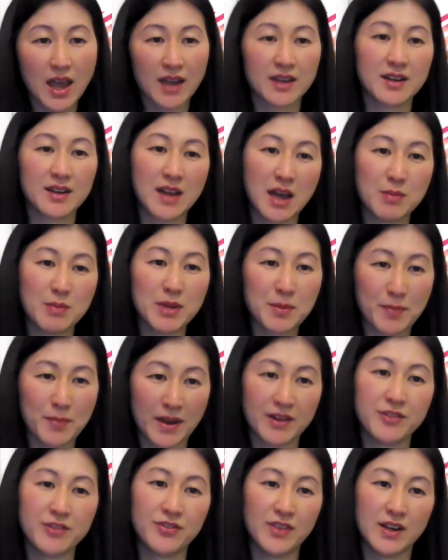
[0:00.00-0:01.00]
economic
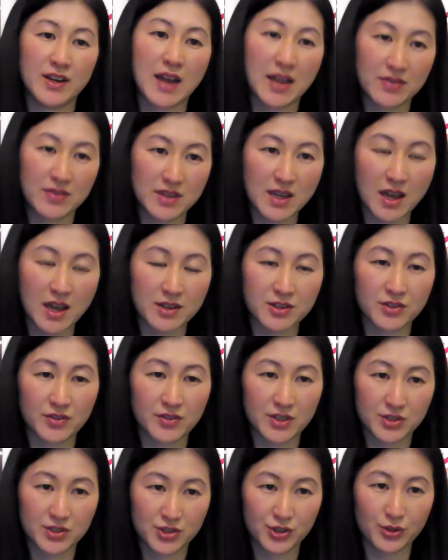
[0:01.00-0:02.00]
benefit at the end of
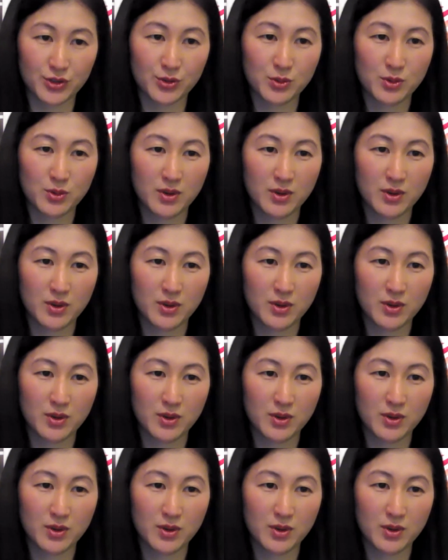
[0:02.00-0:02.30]
it too.